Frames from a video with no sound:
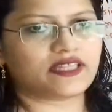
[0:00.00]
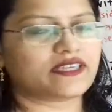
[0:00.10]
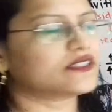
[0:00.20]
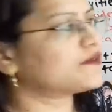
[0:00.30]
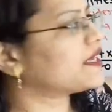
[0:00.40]
That
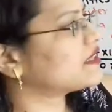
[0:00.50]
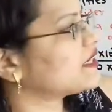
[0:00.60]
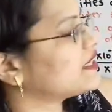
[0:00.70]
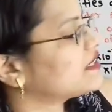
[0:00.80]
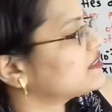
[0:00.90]
is when the
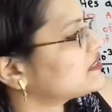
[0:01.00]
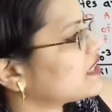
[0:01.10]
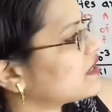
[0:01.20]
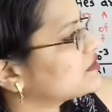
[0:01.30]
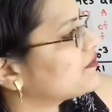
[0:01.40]
heat is
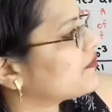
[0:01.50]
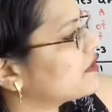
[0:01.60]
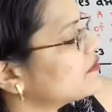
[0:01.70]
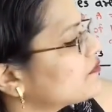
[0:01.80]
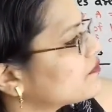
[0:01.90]

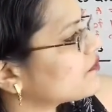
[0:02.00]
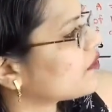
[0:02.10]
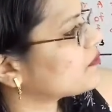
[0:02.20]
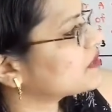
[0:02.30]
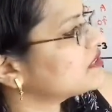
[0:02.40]
transferred
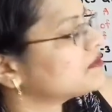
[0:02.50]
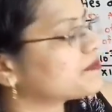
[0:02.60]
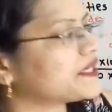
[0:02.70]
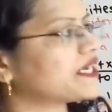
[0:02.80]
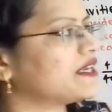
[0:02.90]
from this
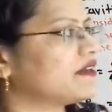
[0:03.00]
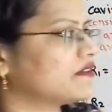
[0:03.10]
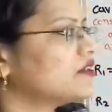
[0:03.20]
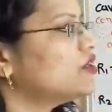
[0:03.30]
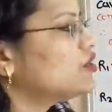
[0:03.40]
brick layer.